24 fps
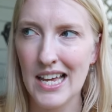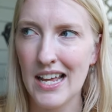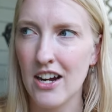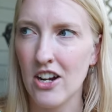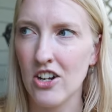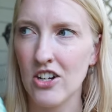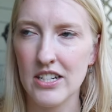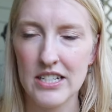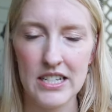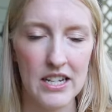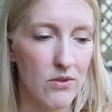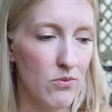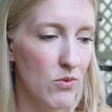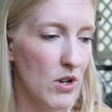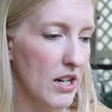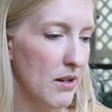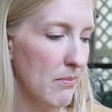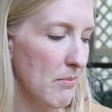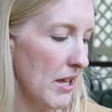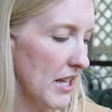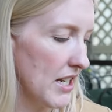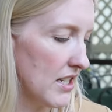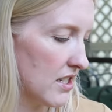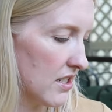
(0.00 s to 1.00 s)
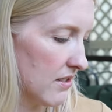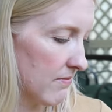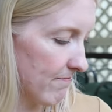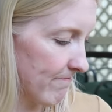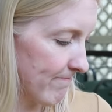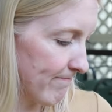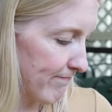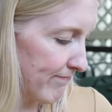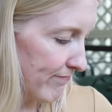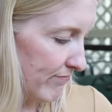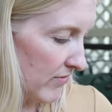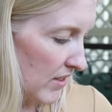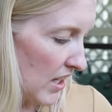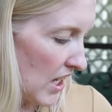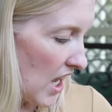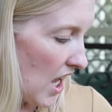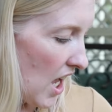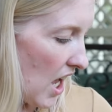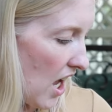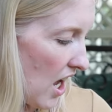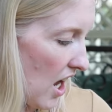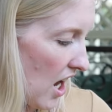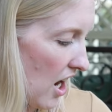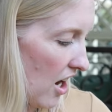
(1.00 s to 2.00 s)
10 out of 10 recommend.
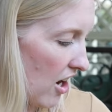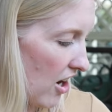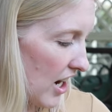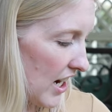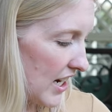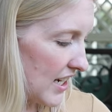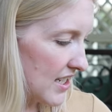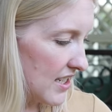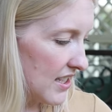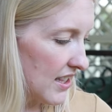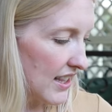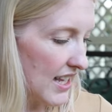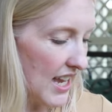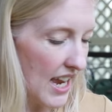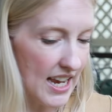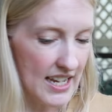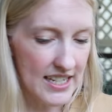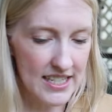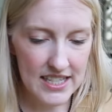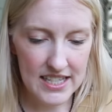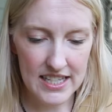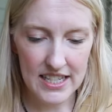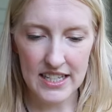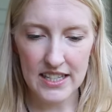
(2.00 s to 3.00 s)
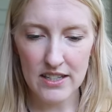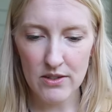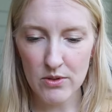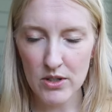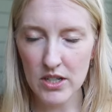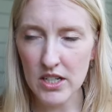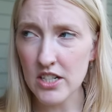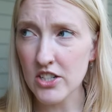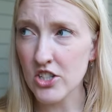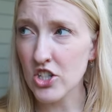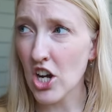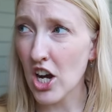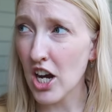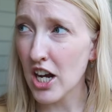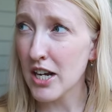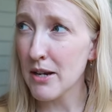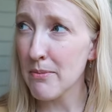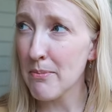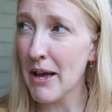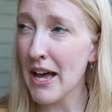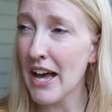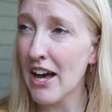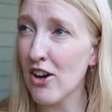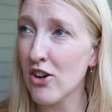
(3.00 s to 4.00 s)
All right, last thing that we're going to
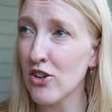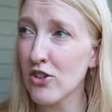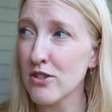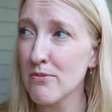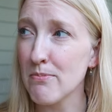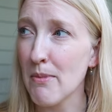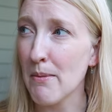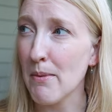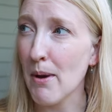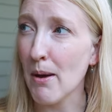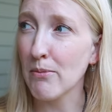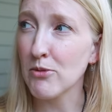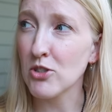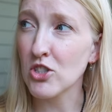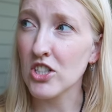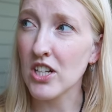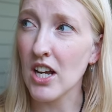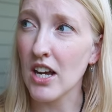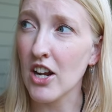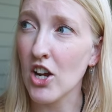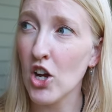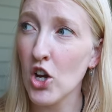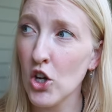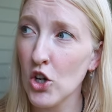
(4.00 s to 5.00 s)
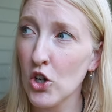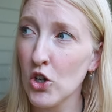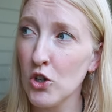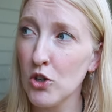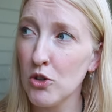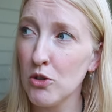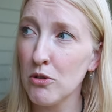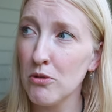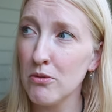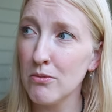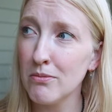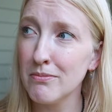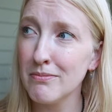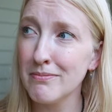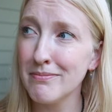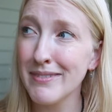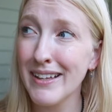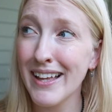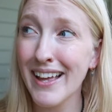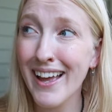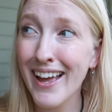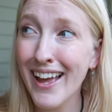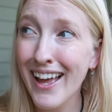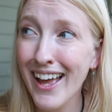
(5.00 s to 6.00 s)
talk about, my mom just got
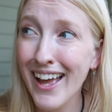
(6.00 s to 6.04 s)
home,